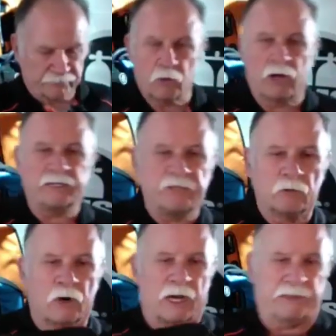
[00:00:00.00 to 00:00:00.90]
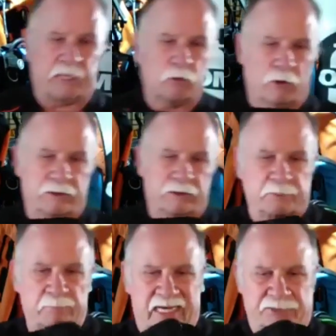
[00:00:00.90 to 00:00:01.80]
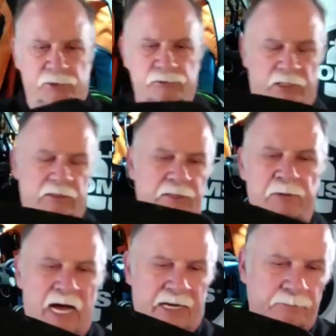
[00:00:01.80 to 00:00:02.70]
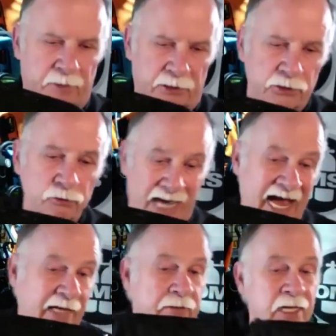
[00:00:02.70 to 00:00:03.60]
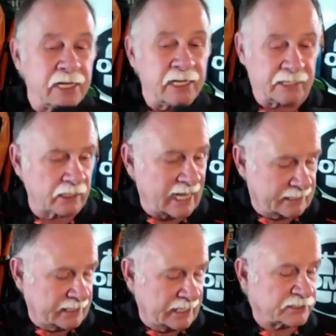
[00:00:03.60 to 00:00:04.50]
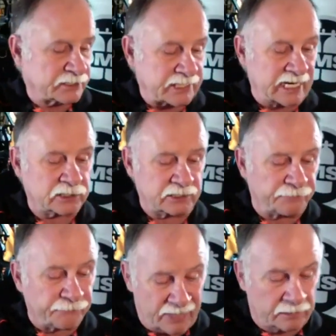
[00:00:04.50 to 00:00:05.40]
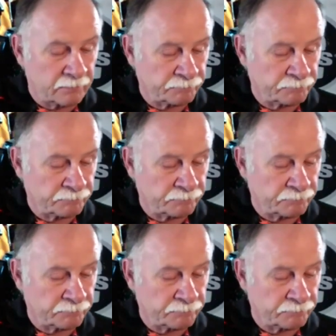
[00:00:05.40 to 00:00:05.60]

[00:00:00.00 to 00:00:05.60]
no idea why they call this a mask utility pocket, but you can, in a lot of cases, actually fit